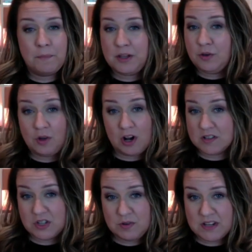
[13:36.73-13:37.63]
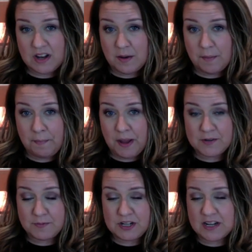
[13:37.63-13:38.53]
But you could also use another
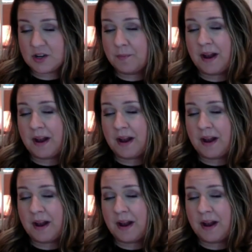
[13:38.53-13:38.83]
page protector.